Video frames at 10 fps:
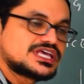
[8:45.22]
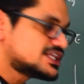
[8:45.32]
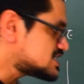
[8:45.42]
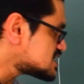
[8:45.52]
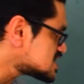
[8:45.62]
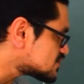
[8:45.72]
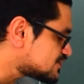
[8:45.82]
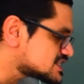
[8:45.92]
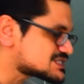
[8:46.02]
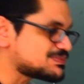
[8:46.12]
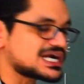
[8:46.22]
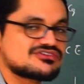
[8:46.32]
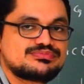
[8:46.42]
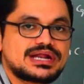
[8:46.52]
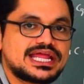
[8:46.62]
This is the first part
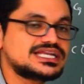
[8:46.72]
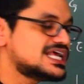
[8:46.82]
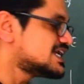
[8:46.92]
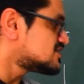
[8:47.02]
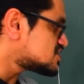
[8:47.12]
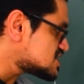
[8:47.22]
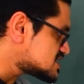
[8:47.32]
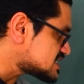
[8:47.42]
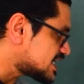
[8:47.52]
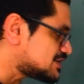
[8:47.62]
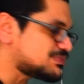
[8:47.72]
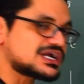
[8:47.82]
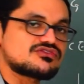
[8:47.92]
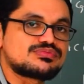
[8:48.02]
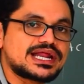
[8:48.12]
of brain, this is second part
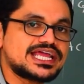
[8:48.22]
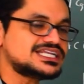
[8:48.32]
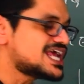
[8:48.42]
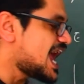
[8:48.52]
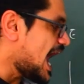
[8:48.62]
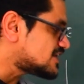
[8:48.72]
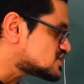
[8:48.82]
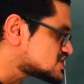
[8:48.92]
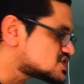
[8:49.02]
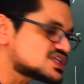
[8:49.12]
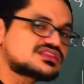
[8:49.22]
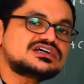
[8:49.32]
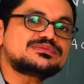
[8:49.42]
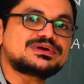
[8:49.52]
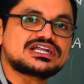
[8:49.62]
of brain, and this is the
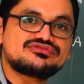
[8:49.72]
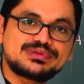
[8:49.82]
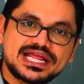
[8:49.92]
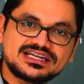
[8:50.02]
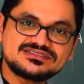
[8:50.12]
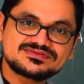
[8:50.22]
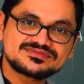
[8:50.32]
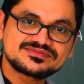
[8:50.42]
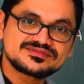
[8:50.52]
third part of brain.